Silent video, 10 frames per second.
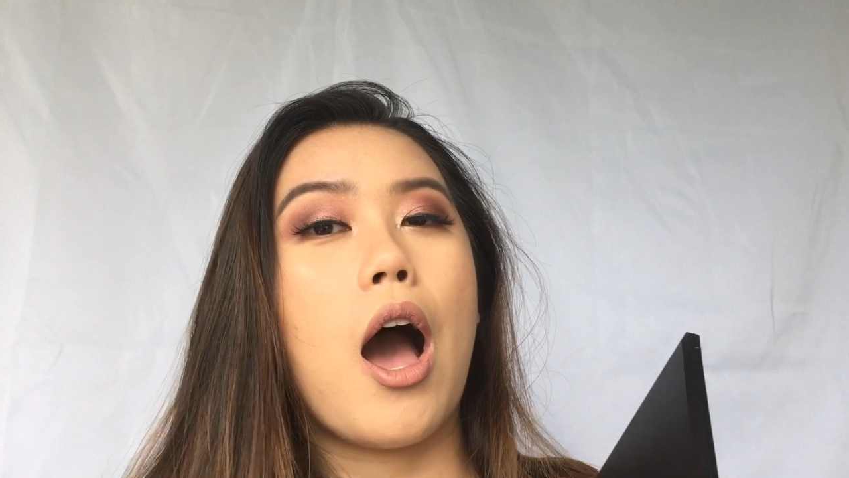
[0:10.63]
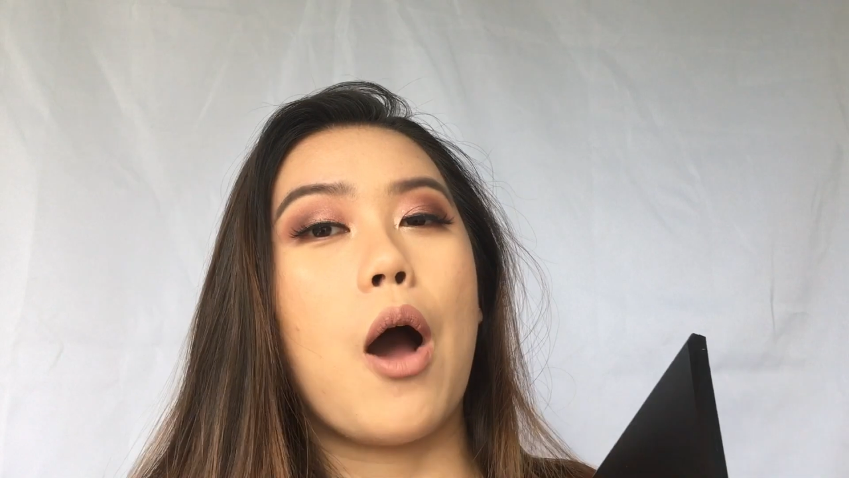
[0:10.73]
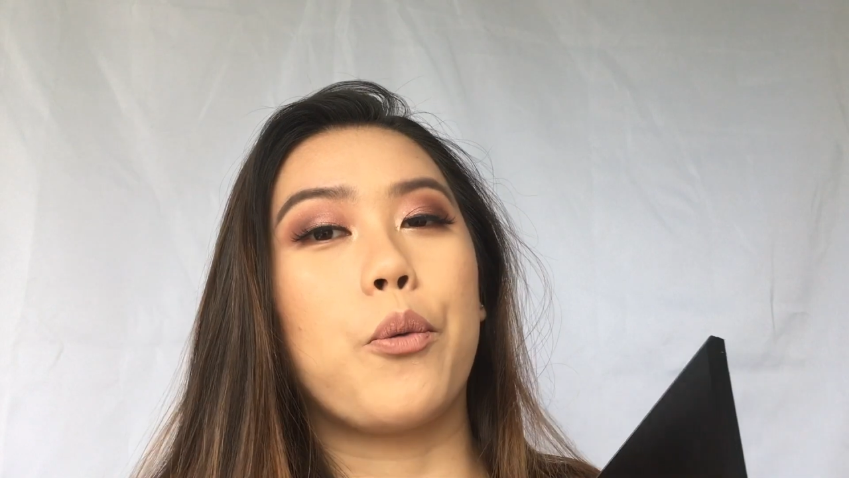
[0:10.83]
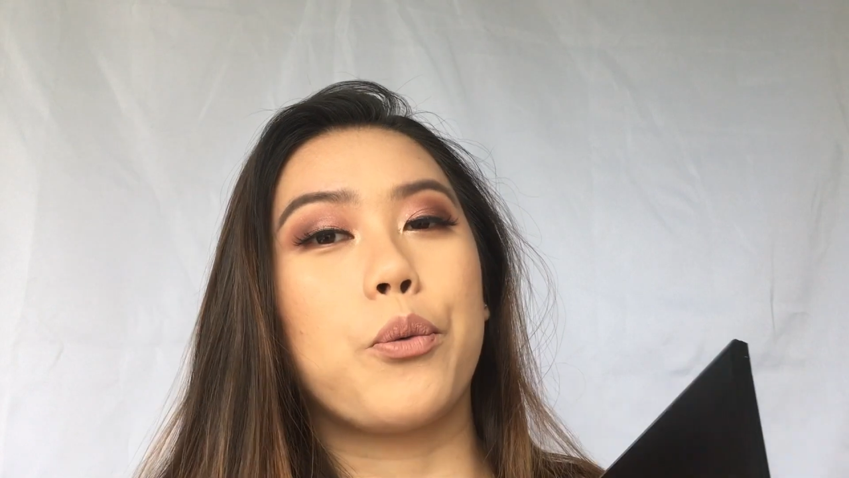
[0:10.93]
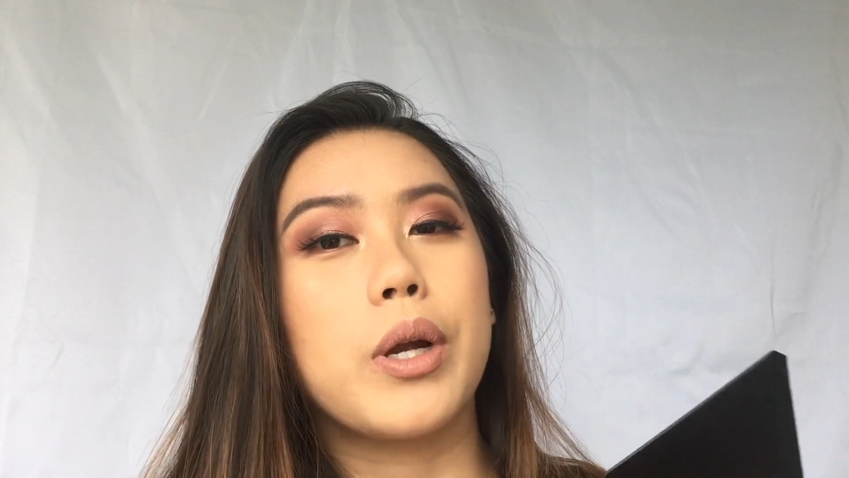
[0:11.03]

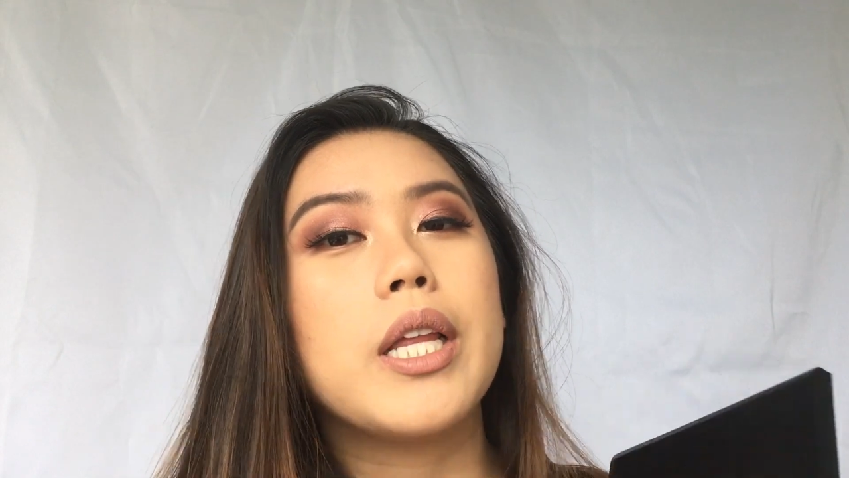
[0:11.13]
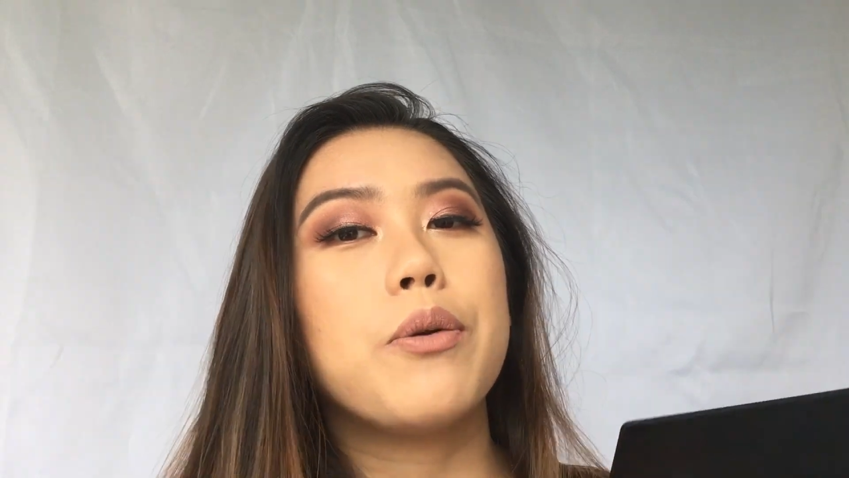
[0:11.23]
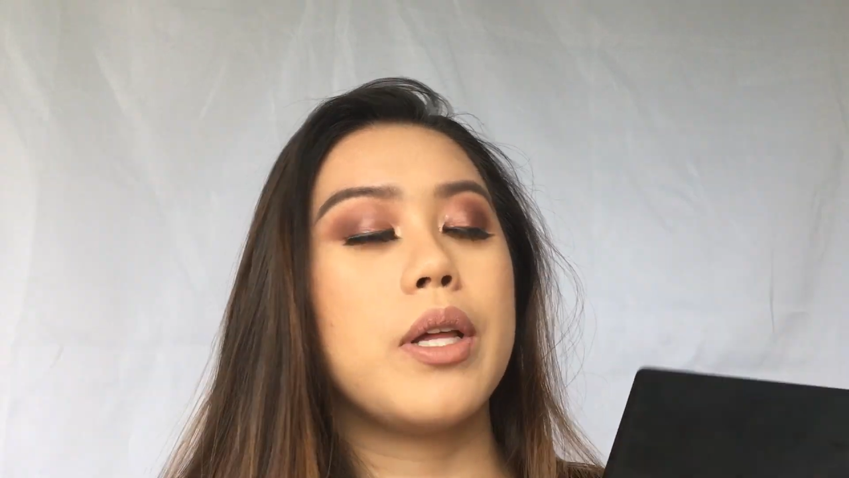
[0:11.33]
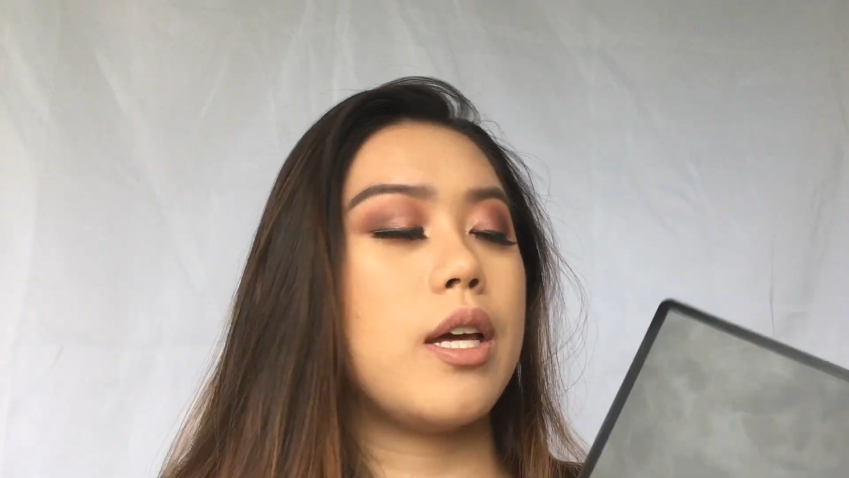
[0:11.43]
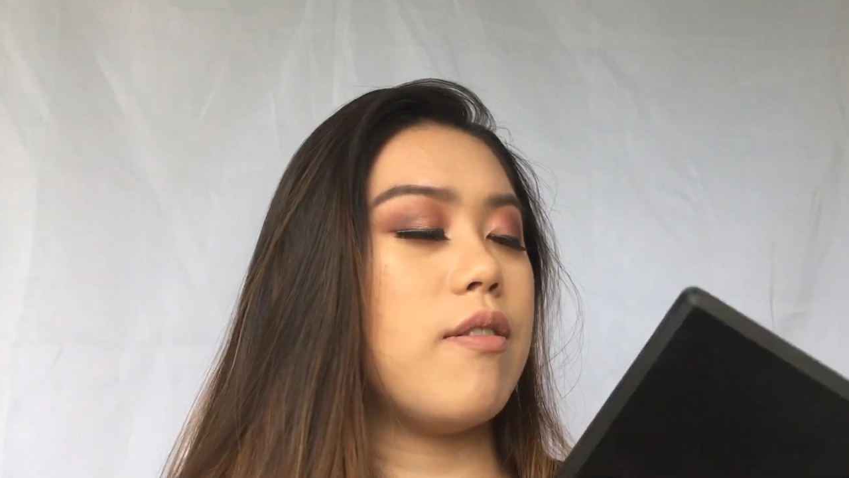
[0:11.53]
a really
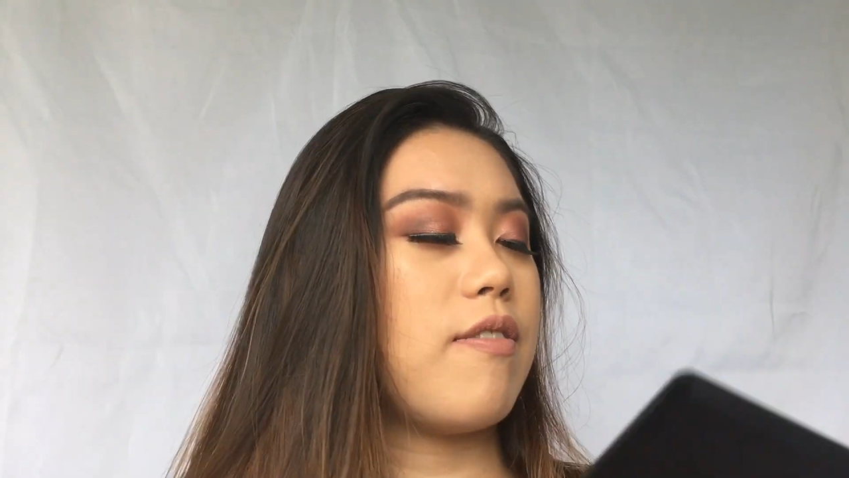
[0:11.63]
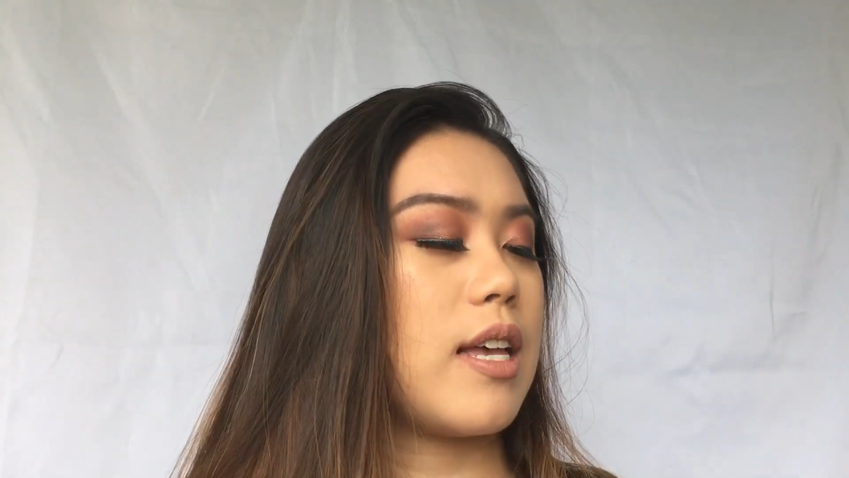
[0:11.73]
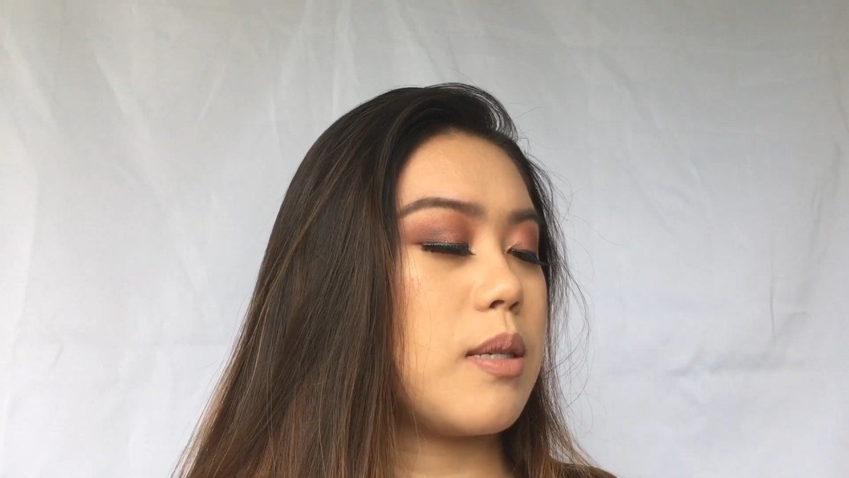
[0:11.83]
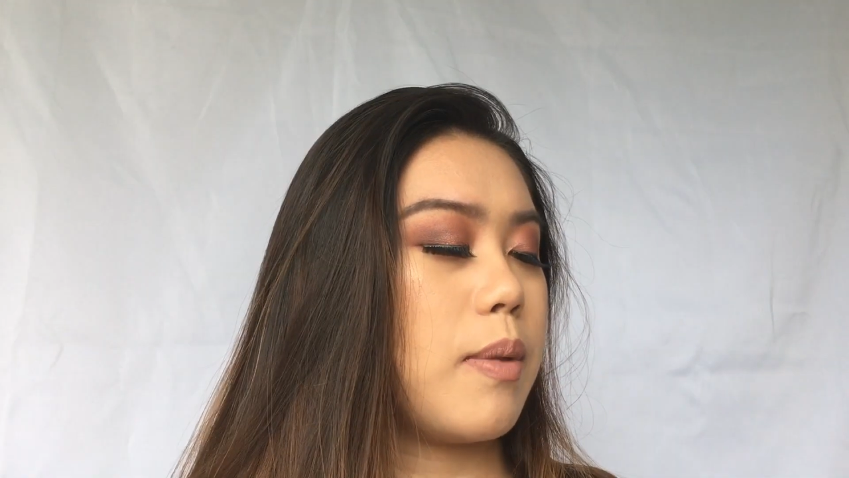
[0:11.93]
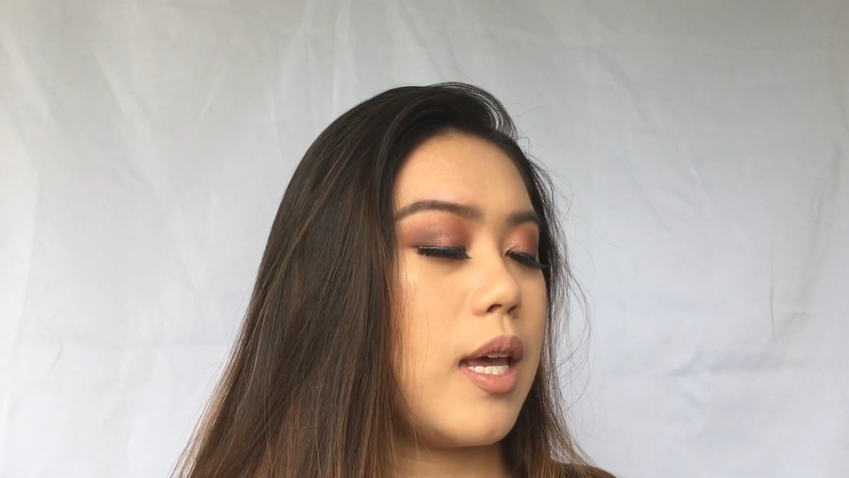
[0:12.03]
good
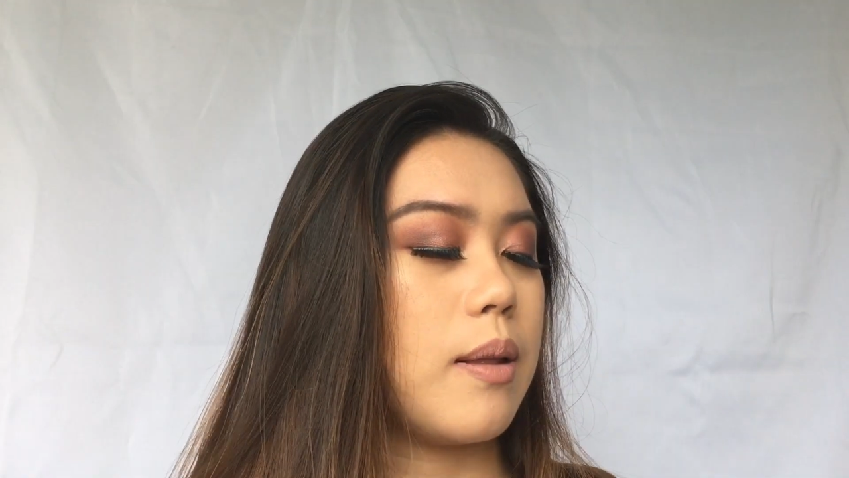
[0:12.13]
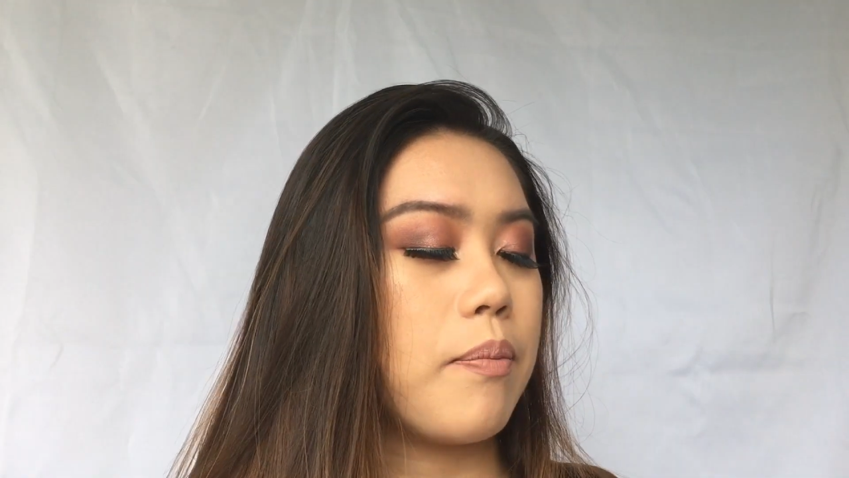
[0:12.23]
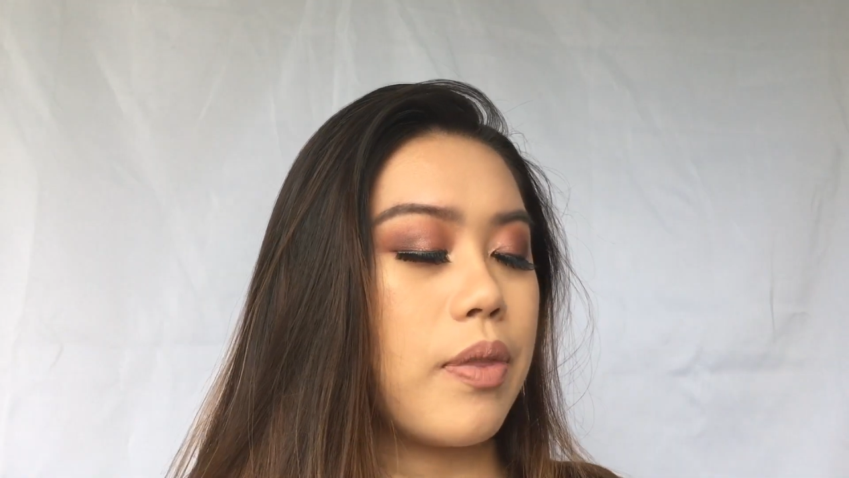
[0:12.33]
investment.